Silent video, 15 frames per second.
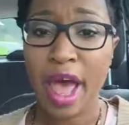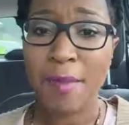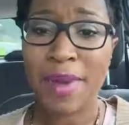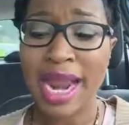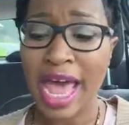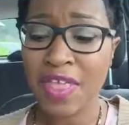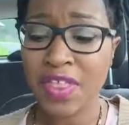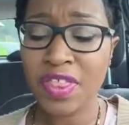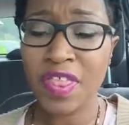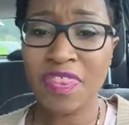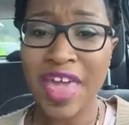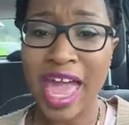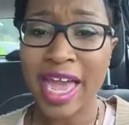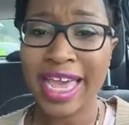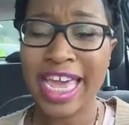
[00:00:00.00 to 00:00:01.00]
But other than
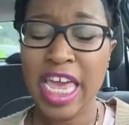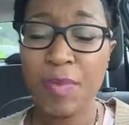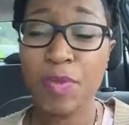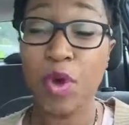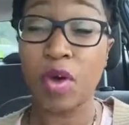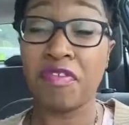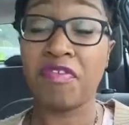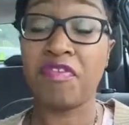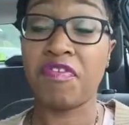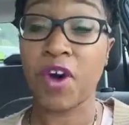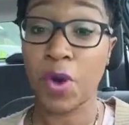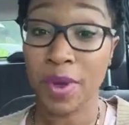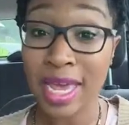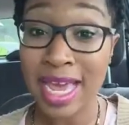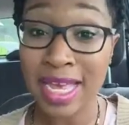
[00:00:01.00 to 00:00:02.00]
that, keep your
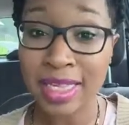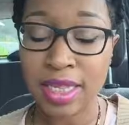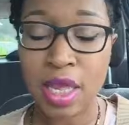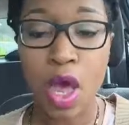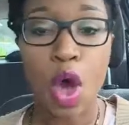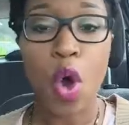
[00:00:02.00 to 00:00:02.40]
focus